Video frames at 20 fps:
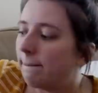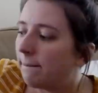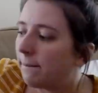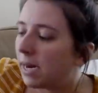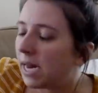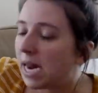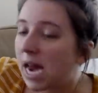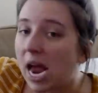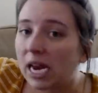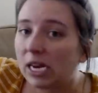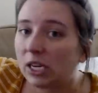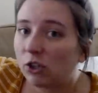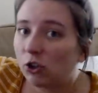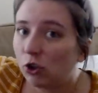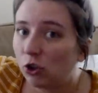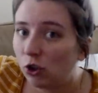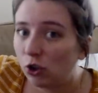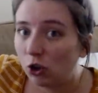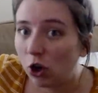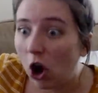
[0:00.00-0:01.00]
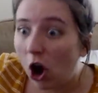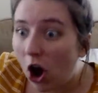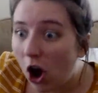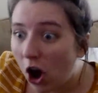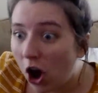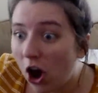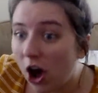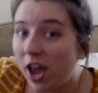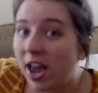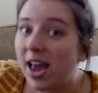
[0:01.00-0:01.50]
But I
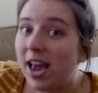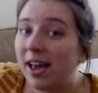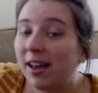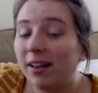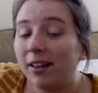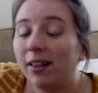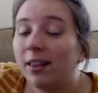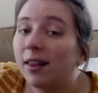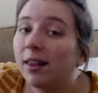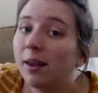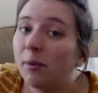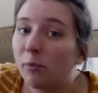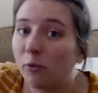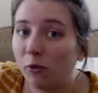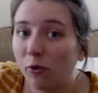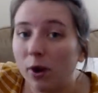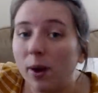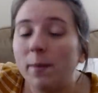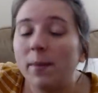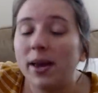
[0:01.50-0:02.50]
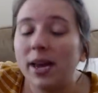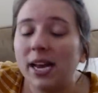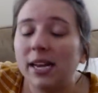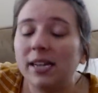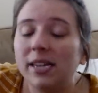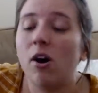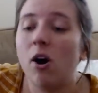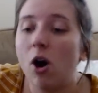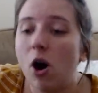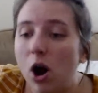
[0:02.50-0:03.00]
saw a clip from it
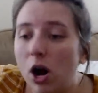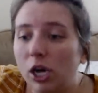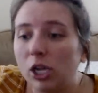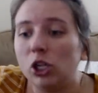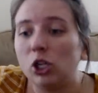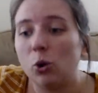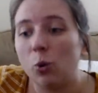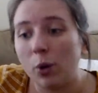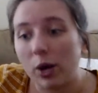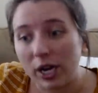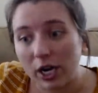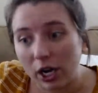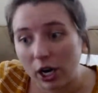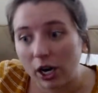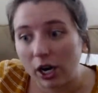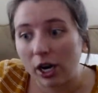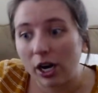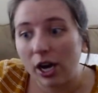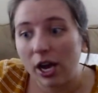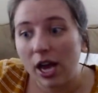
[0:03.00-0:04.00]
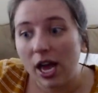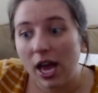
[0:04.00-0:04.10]
on Twitter,